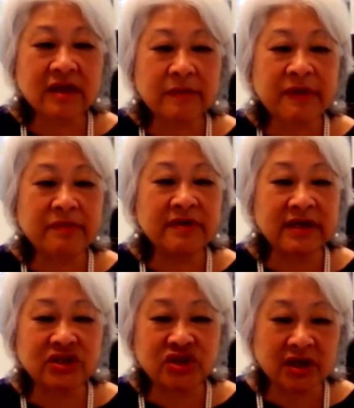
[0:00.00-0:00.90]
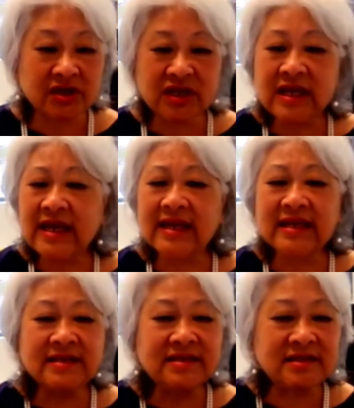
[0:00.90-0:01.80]
that people can judge. It
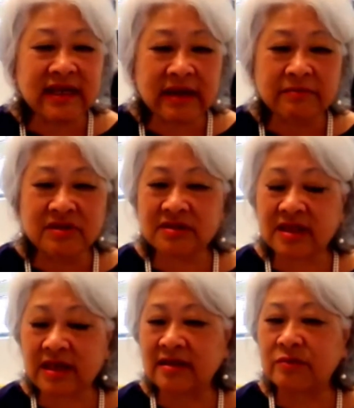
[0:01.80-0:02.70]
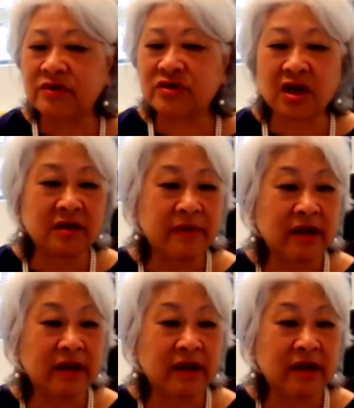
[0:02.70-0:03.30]
is the same thing that we're talking